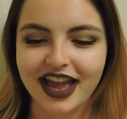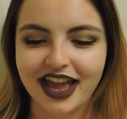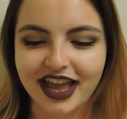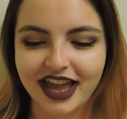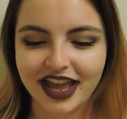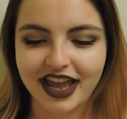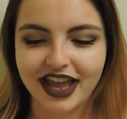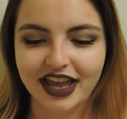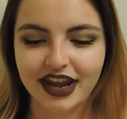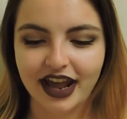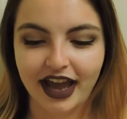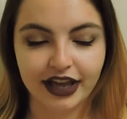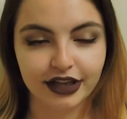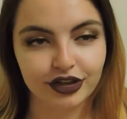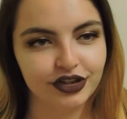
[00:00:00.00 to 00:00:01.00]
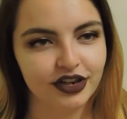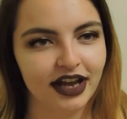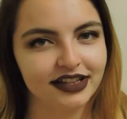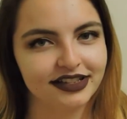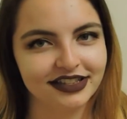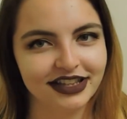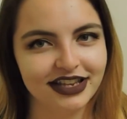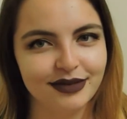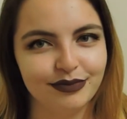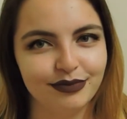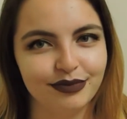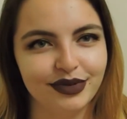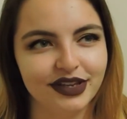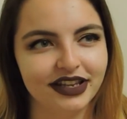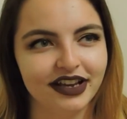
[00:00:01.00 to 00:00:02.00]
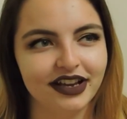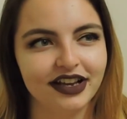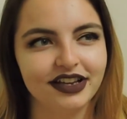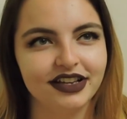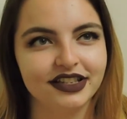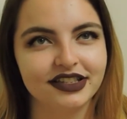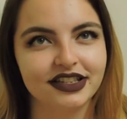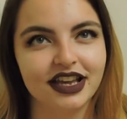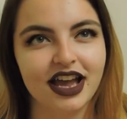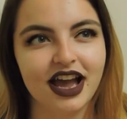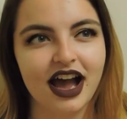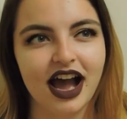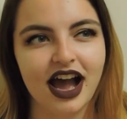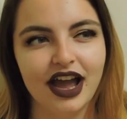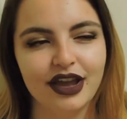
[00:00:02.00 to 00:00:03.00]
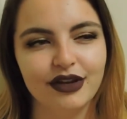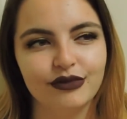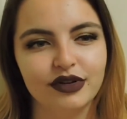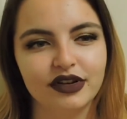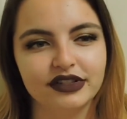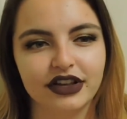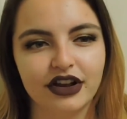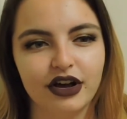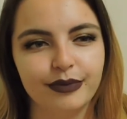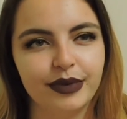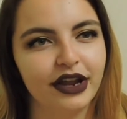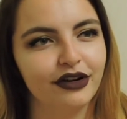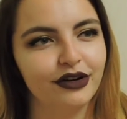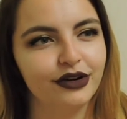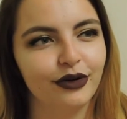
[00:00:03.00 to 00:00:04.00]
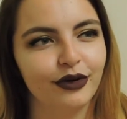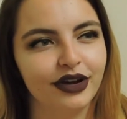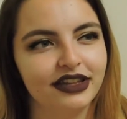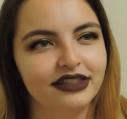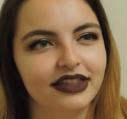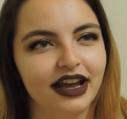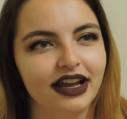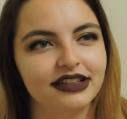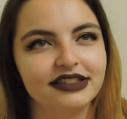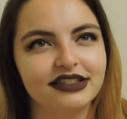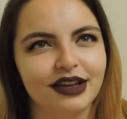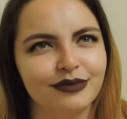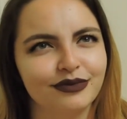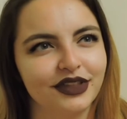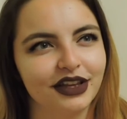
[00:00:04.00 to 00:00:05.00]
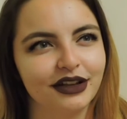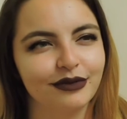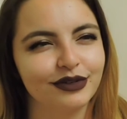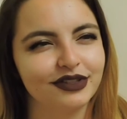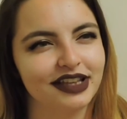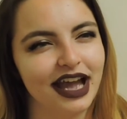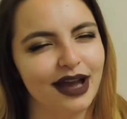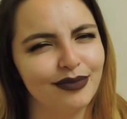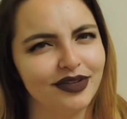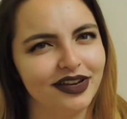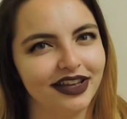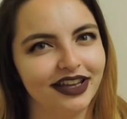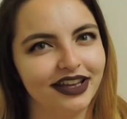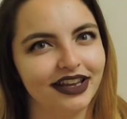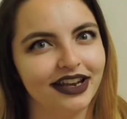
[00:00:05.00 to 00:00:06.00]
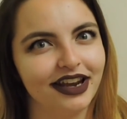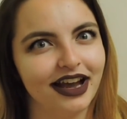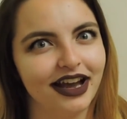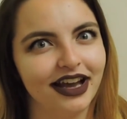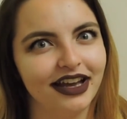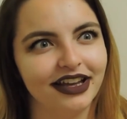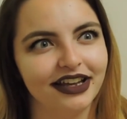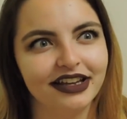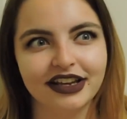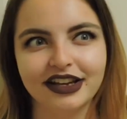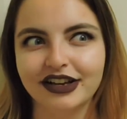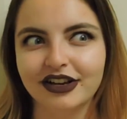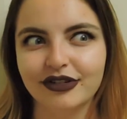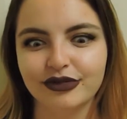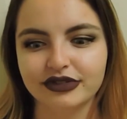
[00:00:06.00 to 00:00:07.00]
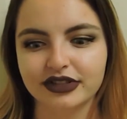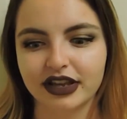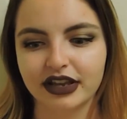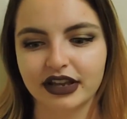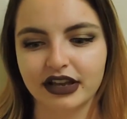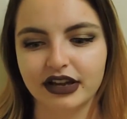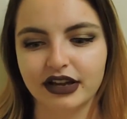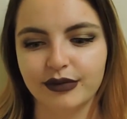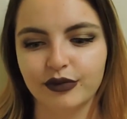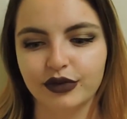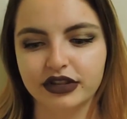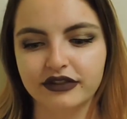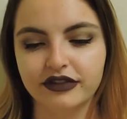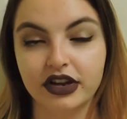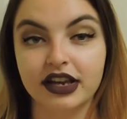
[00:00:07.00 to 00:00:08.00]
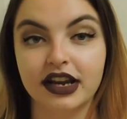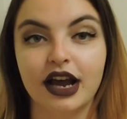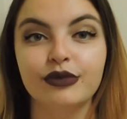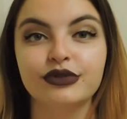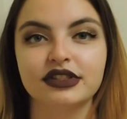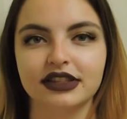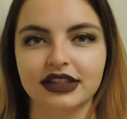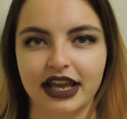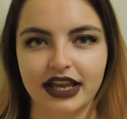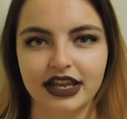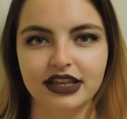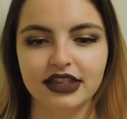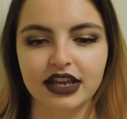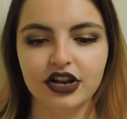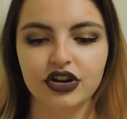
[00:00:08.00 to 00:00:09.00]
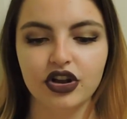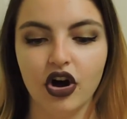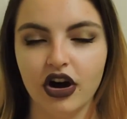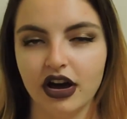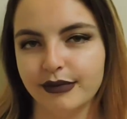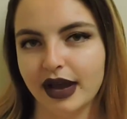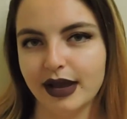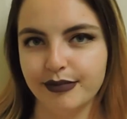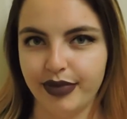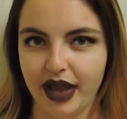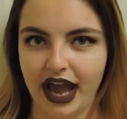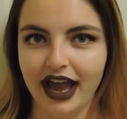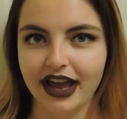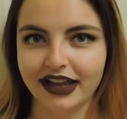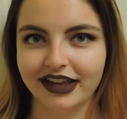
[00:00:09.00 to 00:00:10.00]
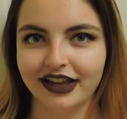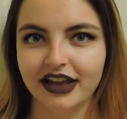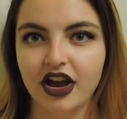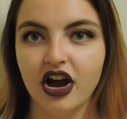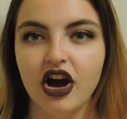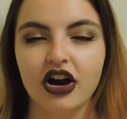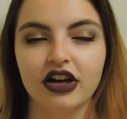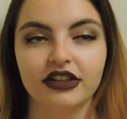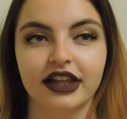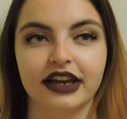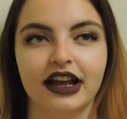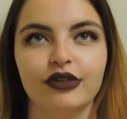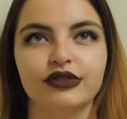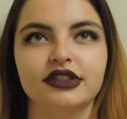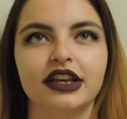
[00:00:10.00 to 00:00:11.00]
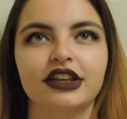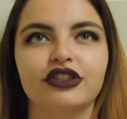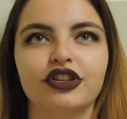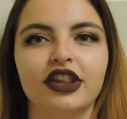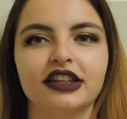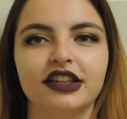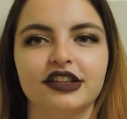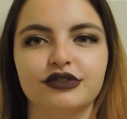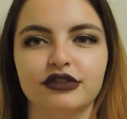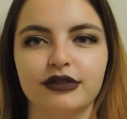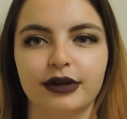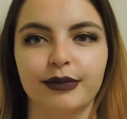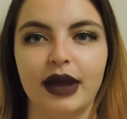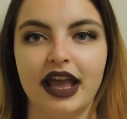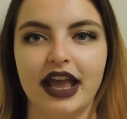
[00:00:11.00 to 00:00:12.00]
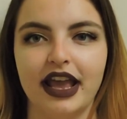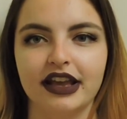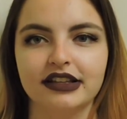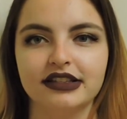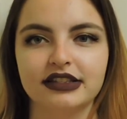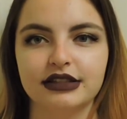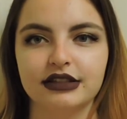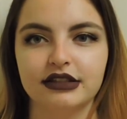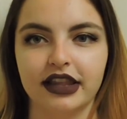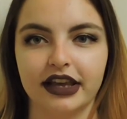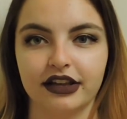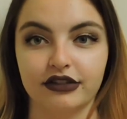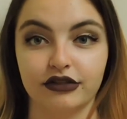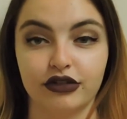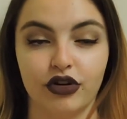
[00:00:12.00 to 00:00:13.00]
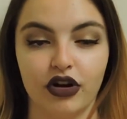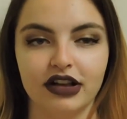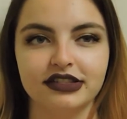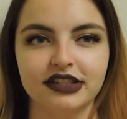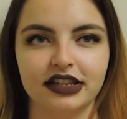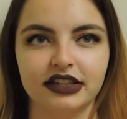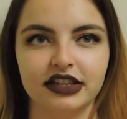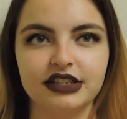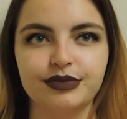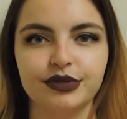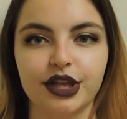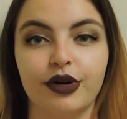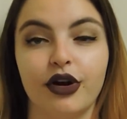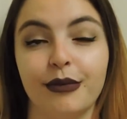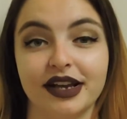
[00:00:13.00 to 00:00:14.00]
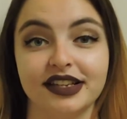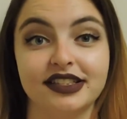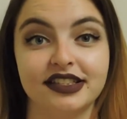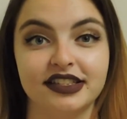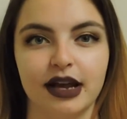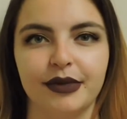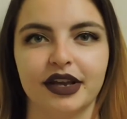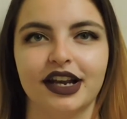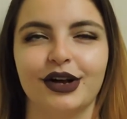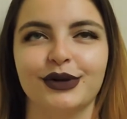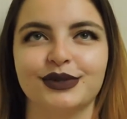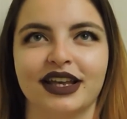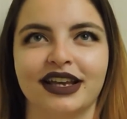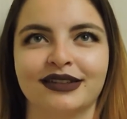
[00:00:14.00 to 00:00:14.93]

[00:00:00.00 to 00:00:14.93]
and I could not sleep because I was all paranoid that something was happening, and I was like, what the fuck? And I was laying there on my back, like I was laying there like this with like my hands like crossed like this, but they were on my stomach, and I was